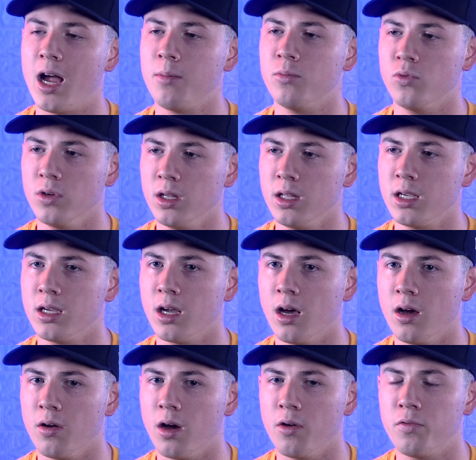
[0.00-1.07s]
I'm
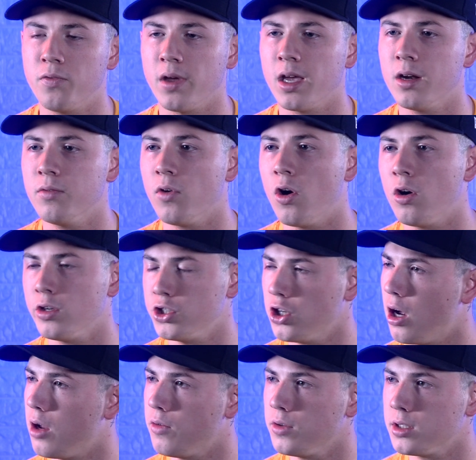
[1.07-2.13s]
really a fan of
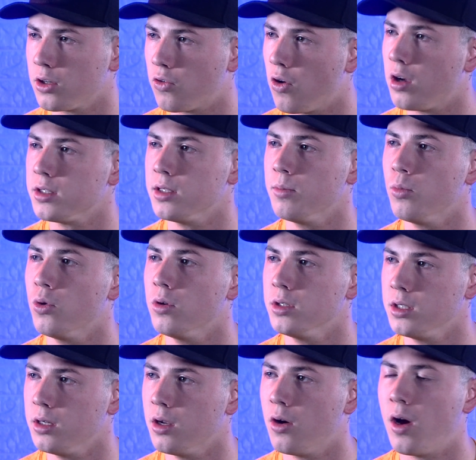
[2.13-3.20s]
all genres across the
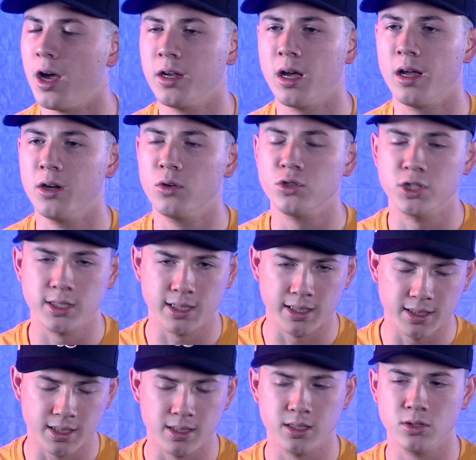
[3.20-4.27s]
board, you know? I don't
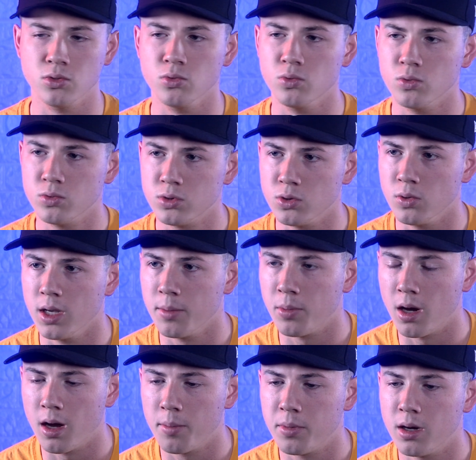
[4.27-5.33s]
just listen to
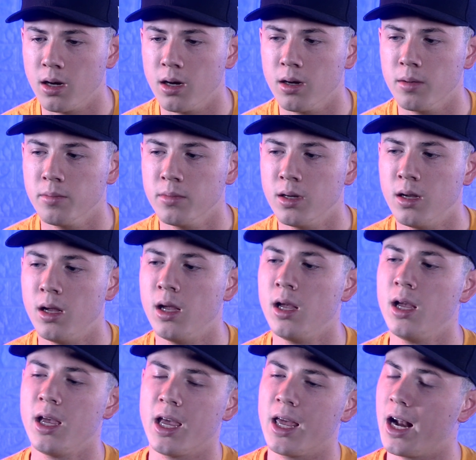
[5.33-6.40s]
hip hop,
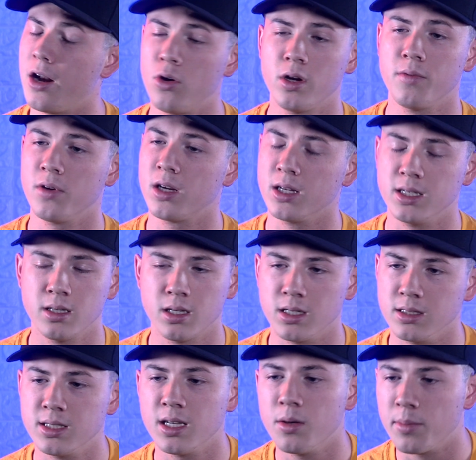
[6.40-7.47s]
and I don't even
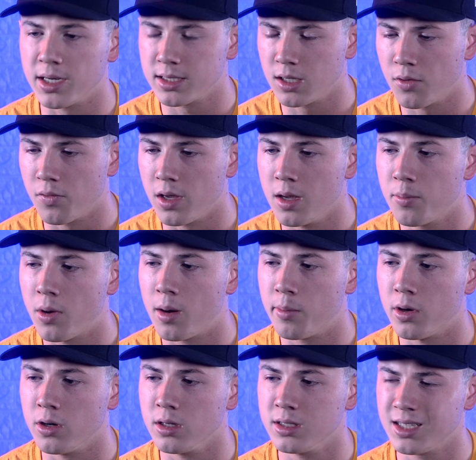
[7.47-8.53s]
consider myself a hip
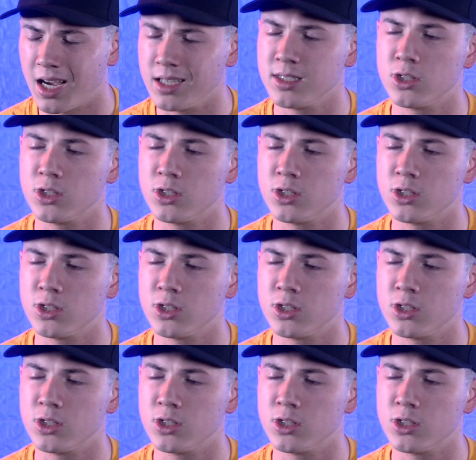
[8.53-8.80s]
hop artist.